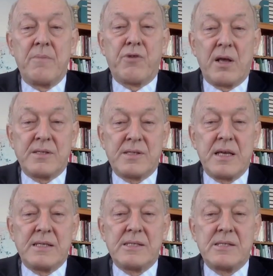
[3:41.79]

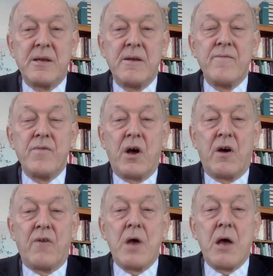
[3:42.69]
process
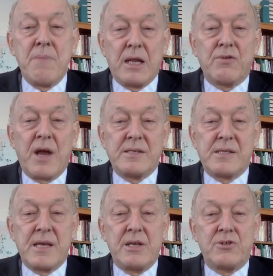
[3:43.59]
of
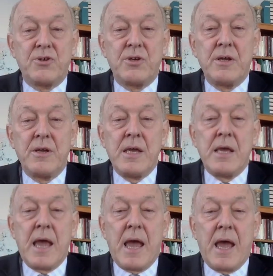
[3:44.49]
militarization,
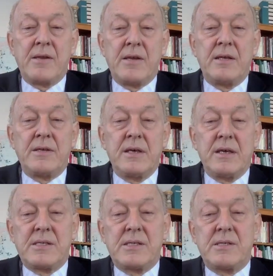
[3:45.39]
and it
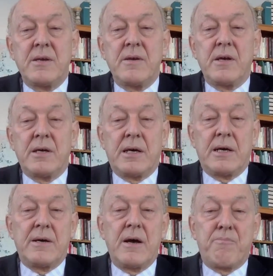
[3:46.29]
is
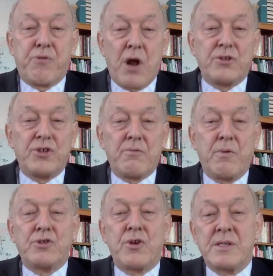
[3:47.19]
a project
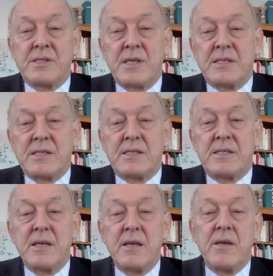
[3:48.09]
which
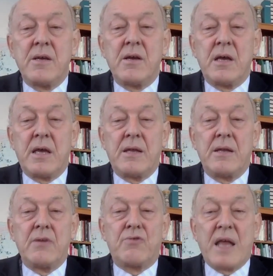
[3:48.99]
consists
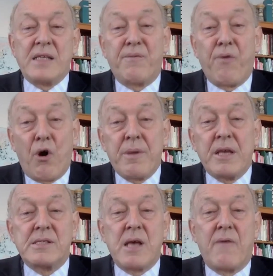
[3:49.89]
in
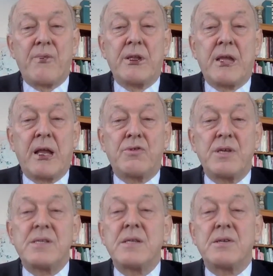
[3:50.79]
transforming sovereign
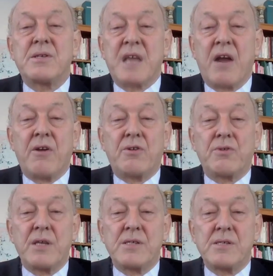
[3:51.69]
countries into
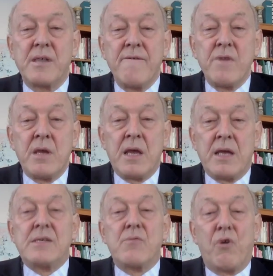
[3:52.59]
territories.
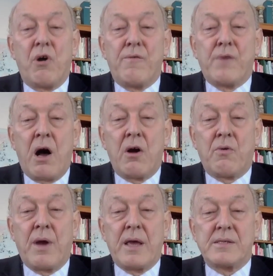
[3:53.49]
It is a war of
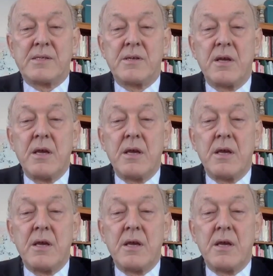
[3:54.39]
conquest.